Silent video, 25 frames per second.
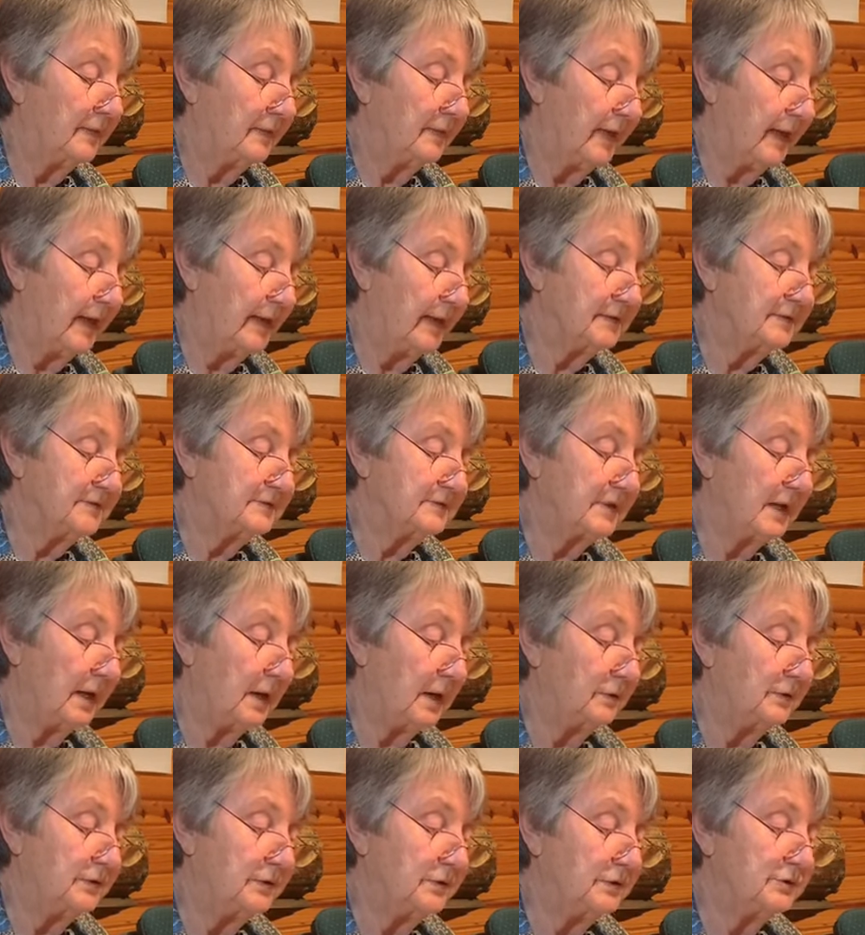That is
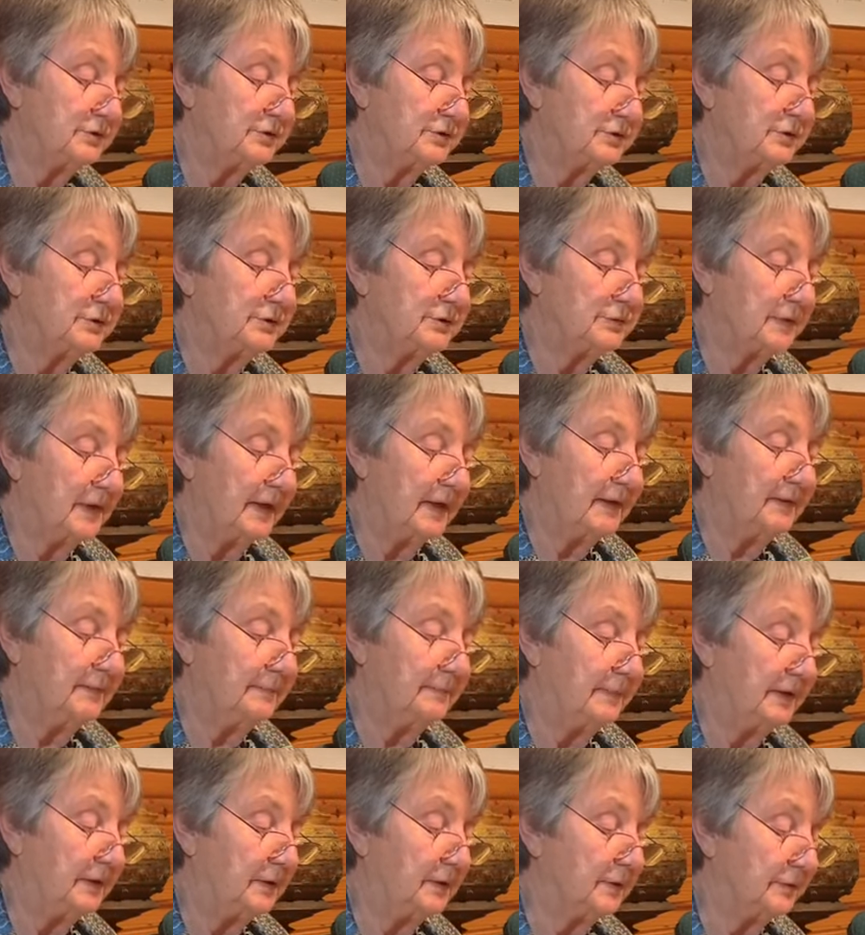how you should train
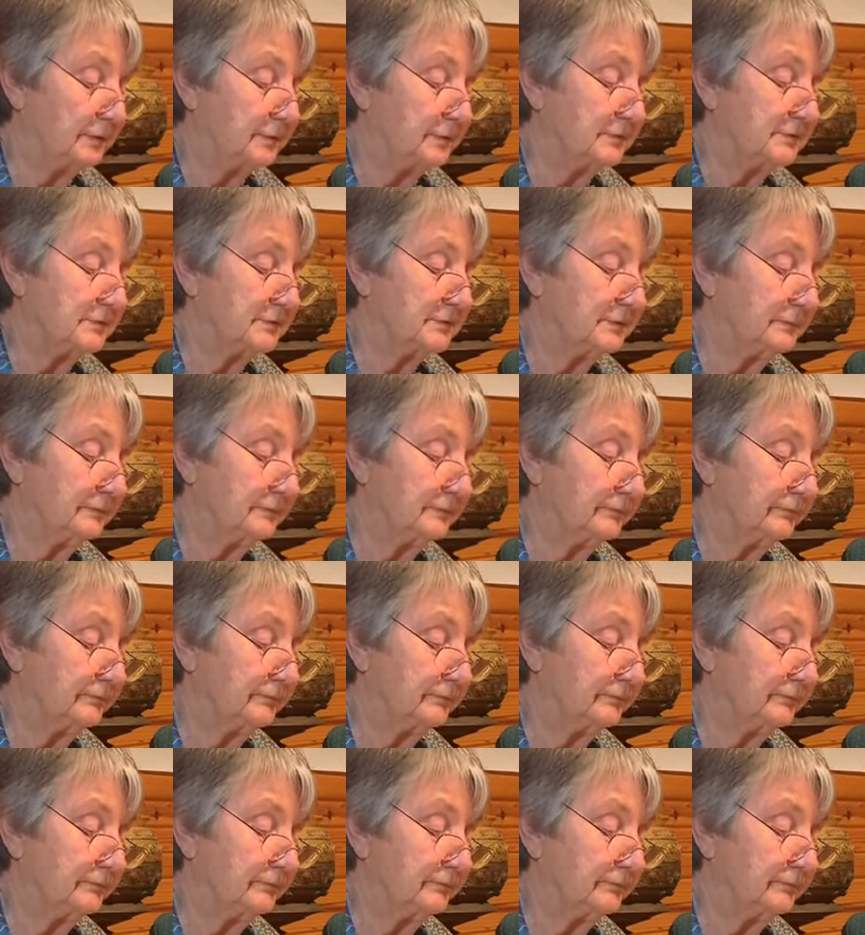bhikkhus.